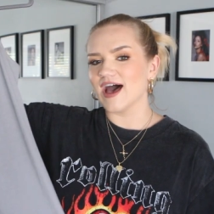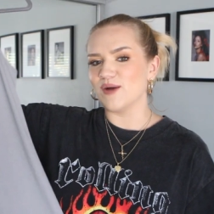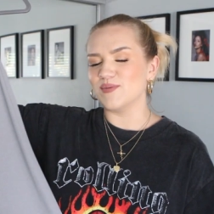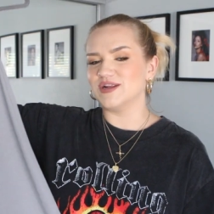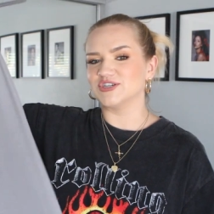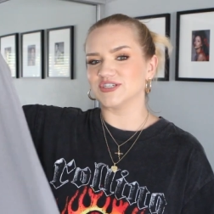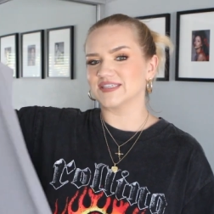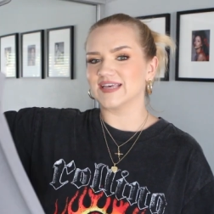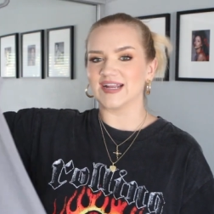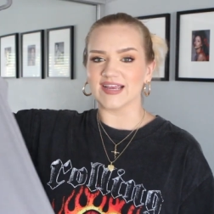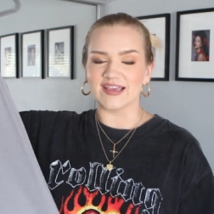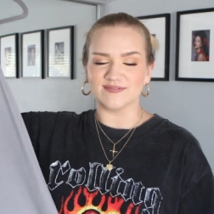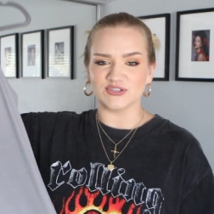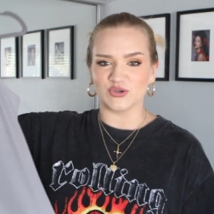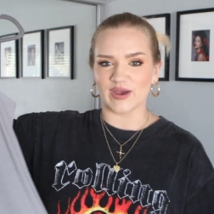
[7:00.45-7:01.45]
Um, and just kind of
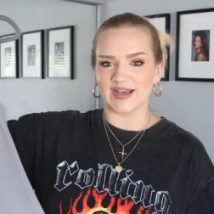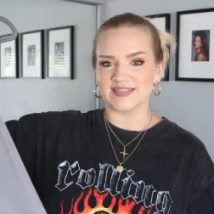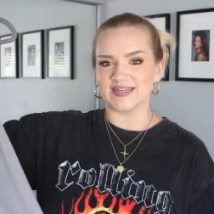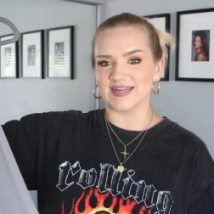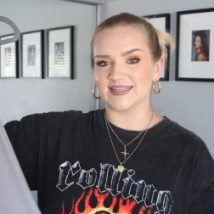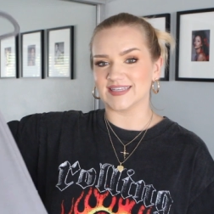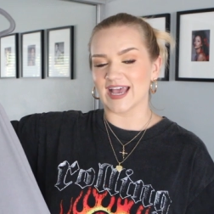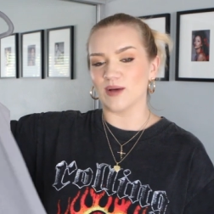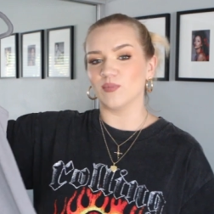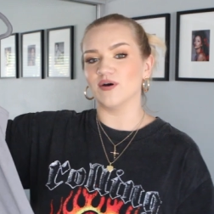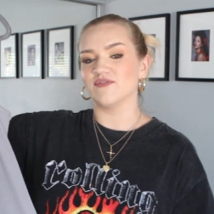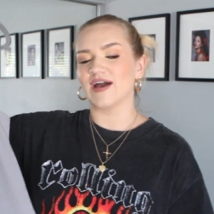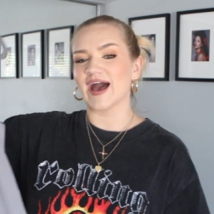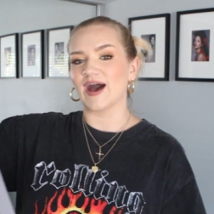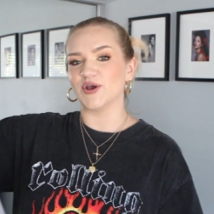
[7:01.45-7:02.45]
gives you guys an example
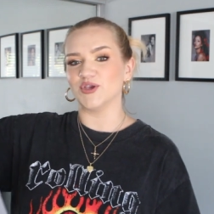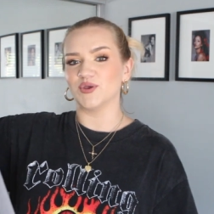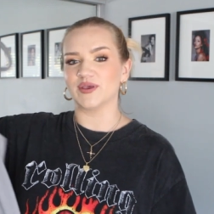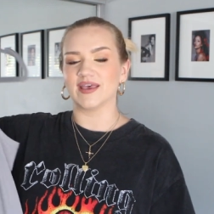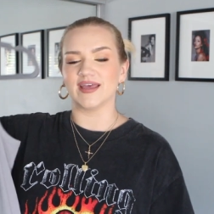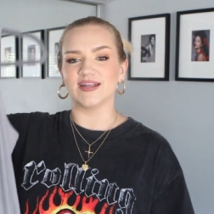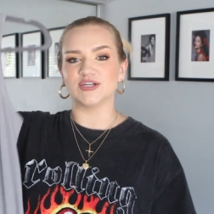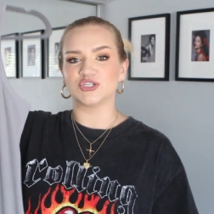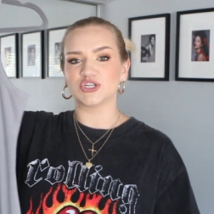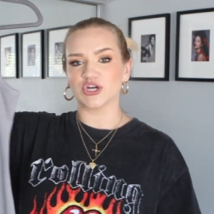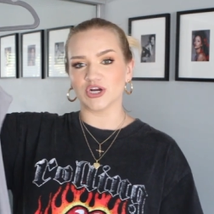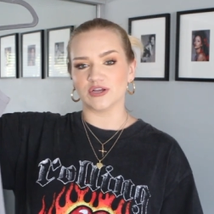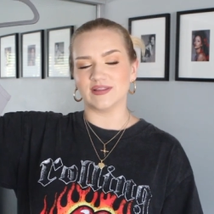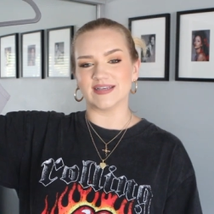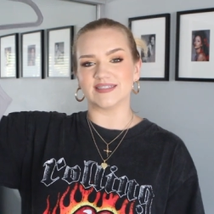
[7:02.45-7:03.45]
of how you can
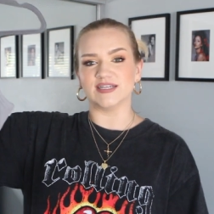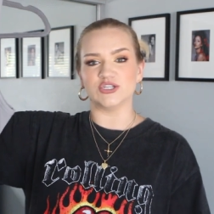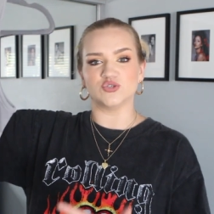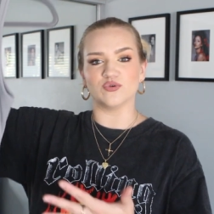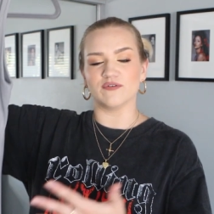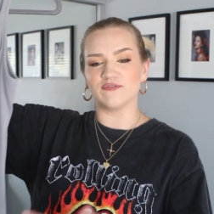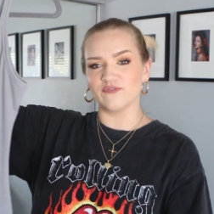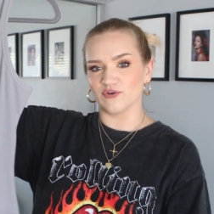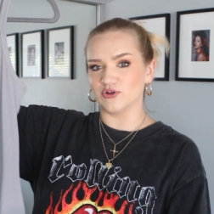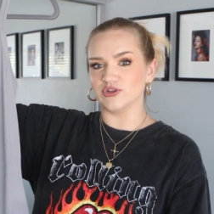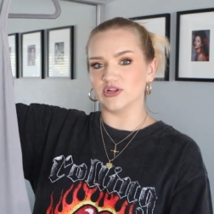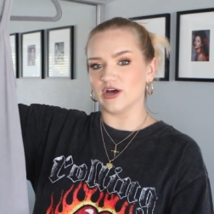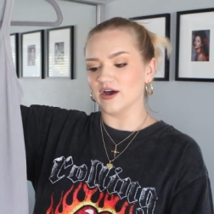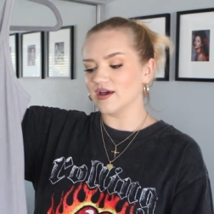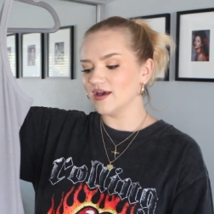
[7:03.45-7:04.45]
turn this into a full
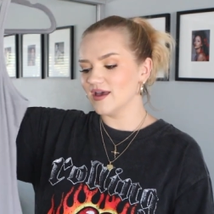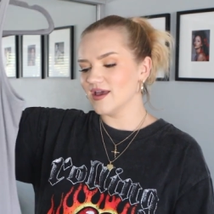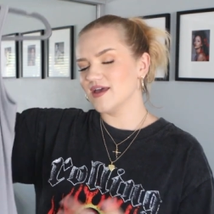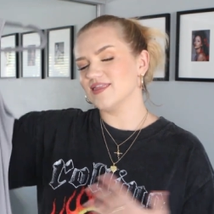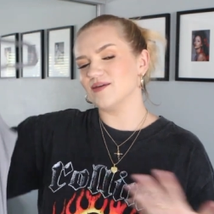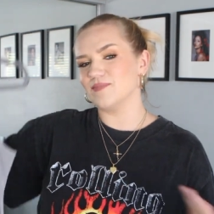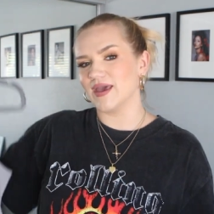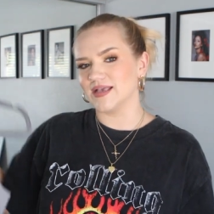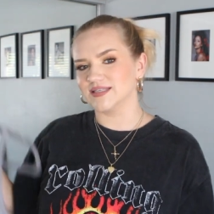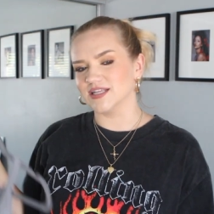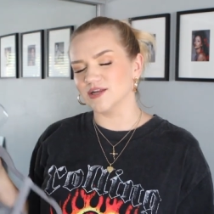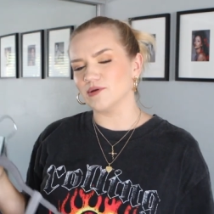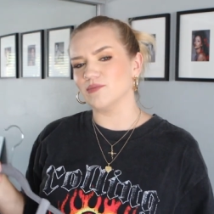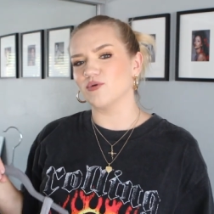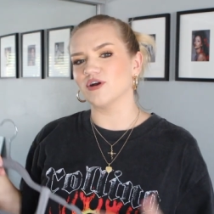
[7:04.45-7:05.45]
look that makes a
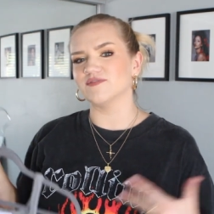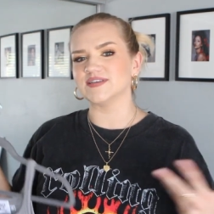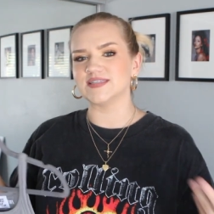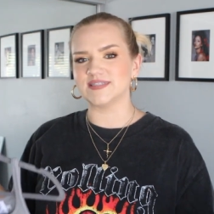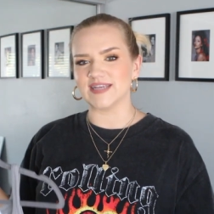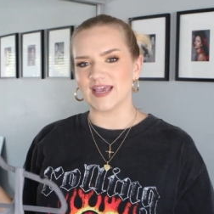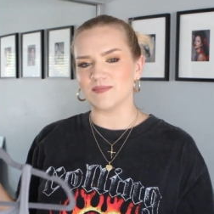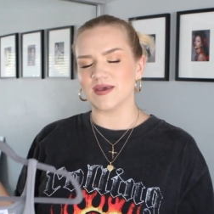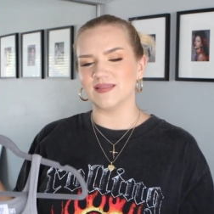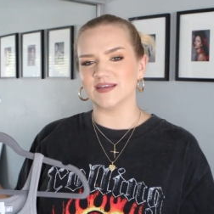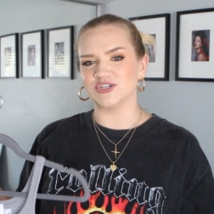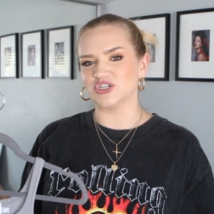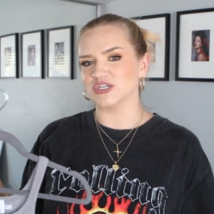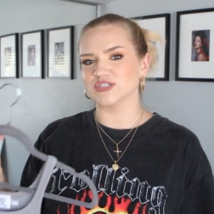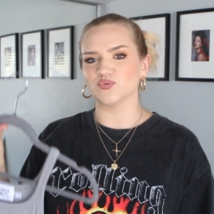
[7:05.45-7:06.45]
little bit more of a statement than
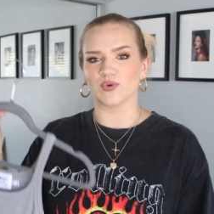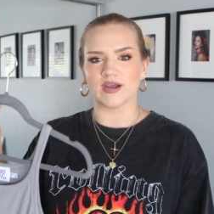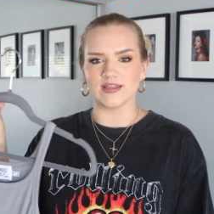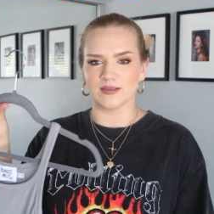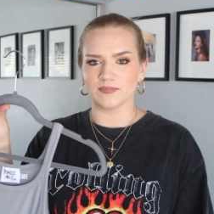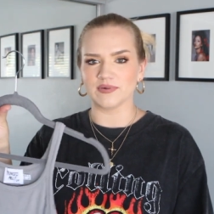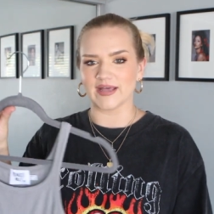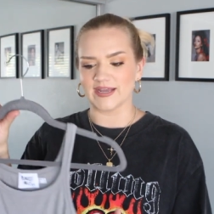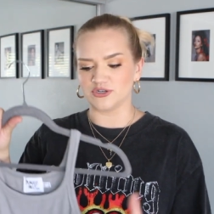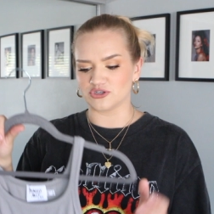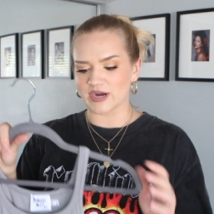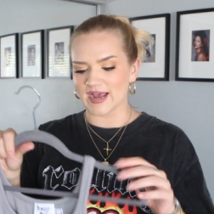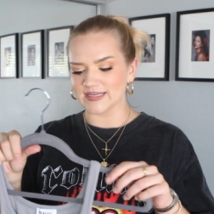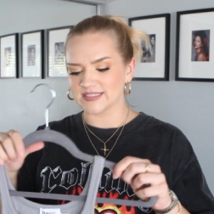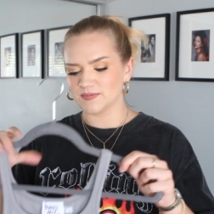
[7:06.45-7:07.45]
just wearing the plain
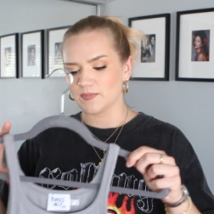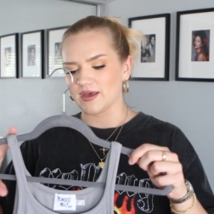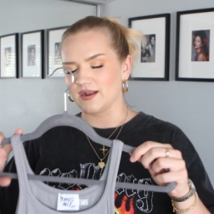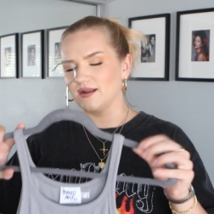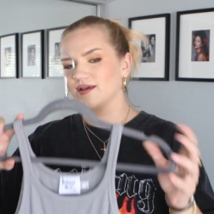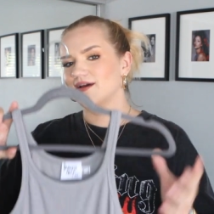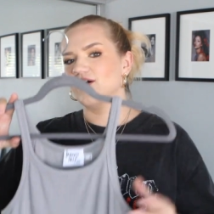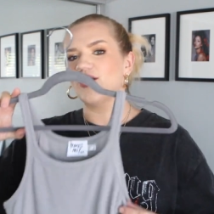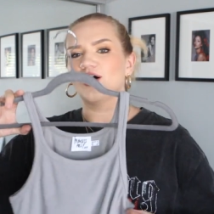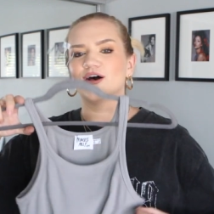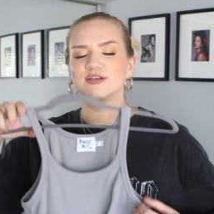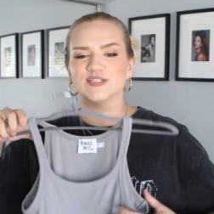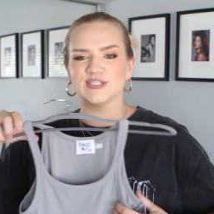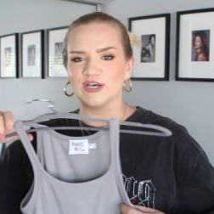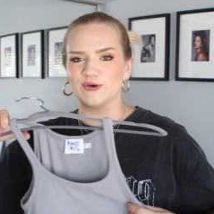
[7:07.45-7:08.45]
dress. But
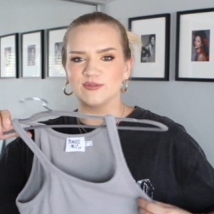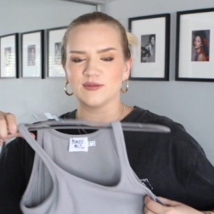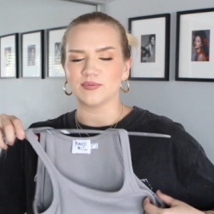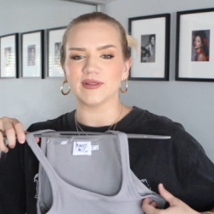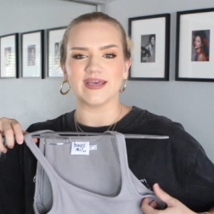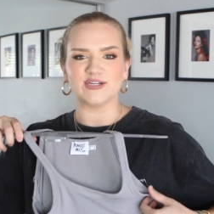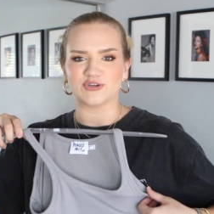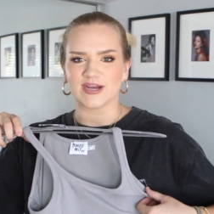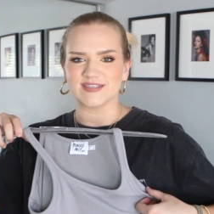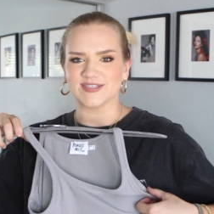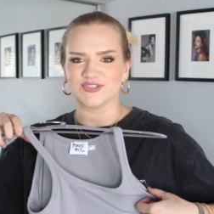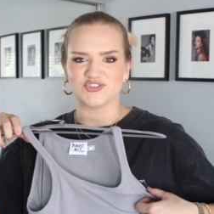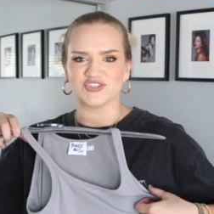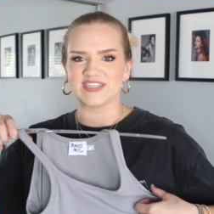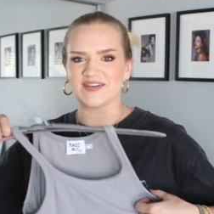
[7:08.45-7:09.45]
also, the plain dress is
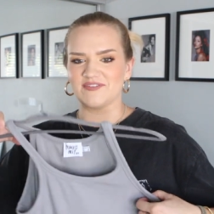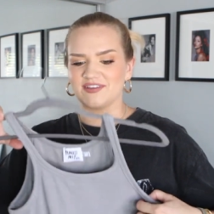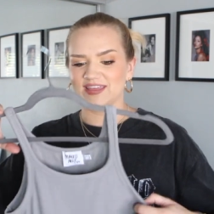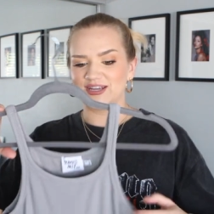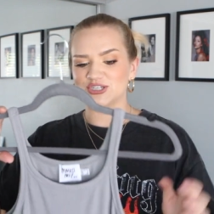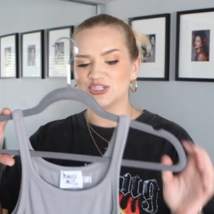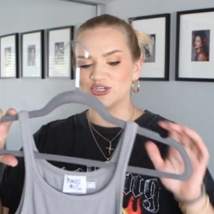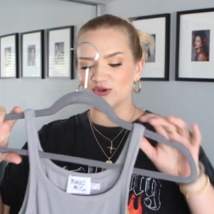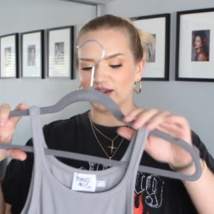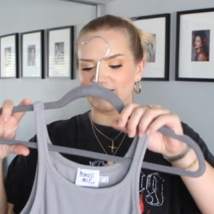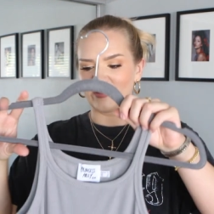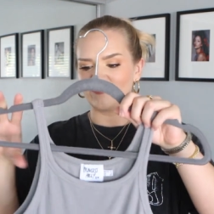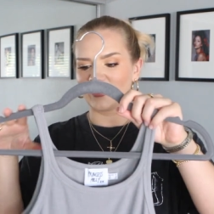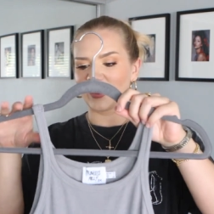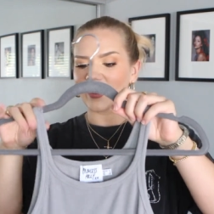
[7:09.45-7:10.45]
just everything too. I
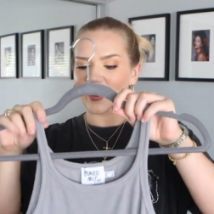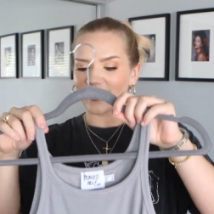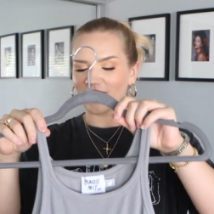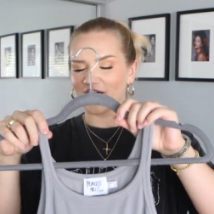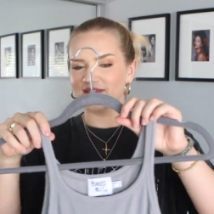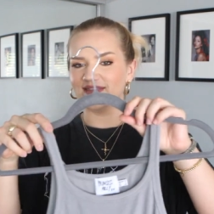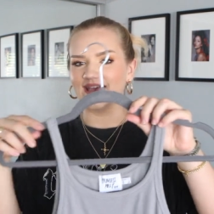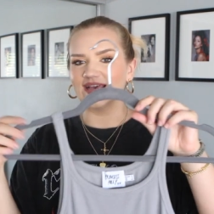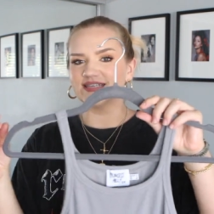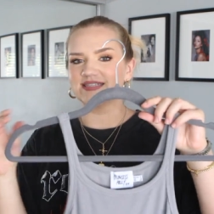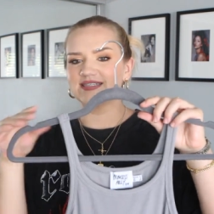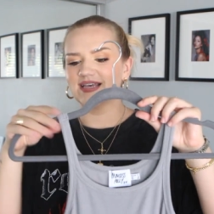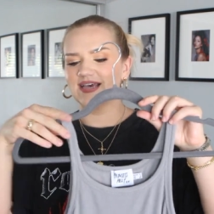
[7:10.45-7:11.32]
love the cut on this.